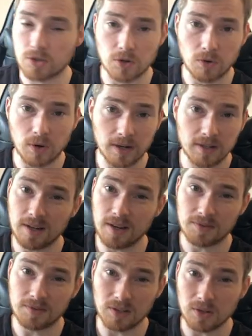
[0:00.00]
So I
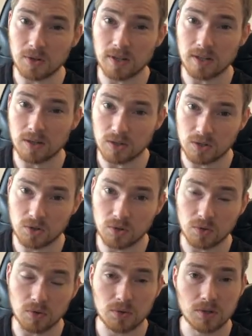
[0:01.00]
didn't have to log in
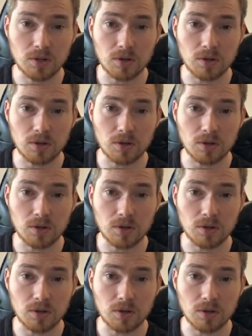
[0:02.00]
at all.